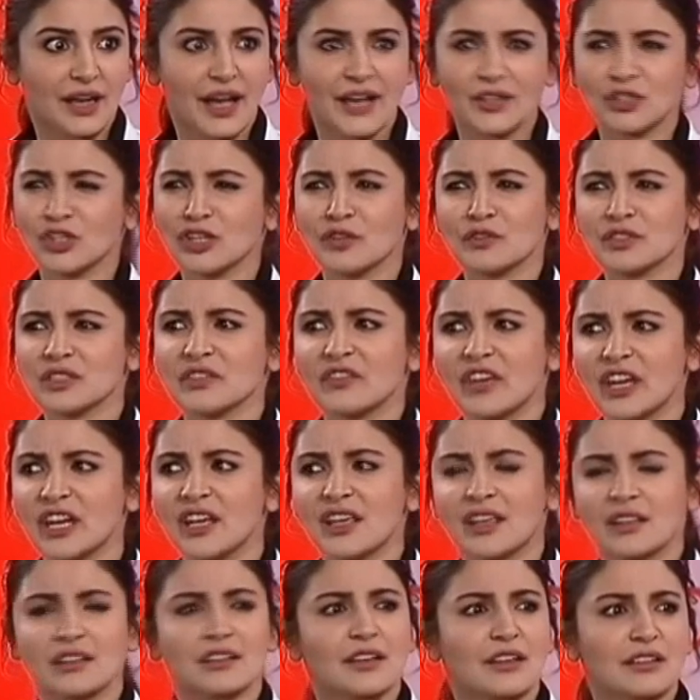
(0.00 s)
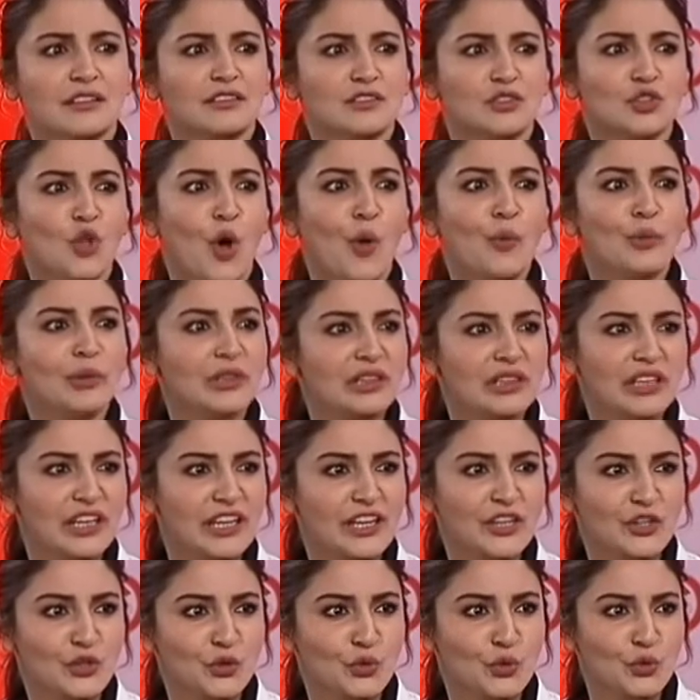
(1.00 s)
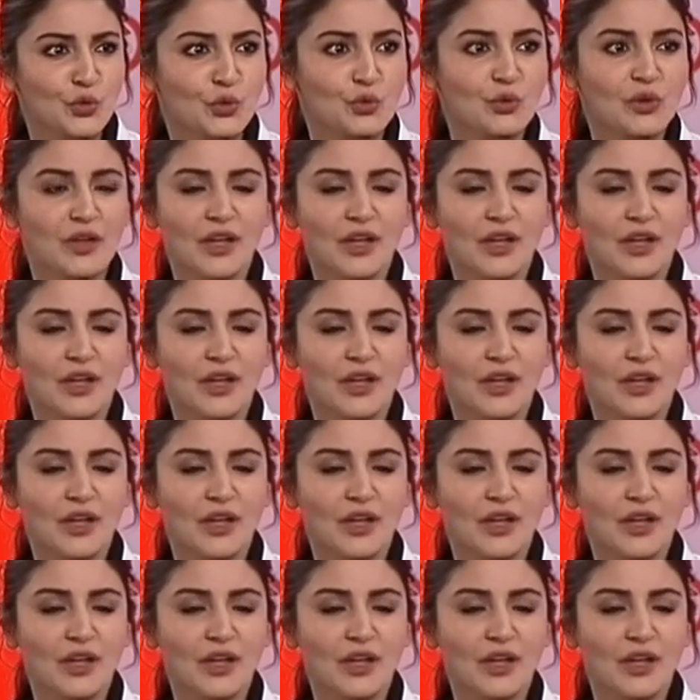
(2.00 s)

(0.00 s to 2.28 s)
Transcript: I thought it was a very normal thing to do.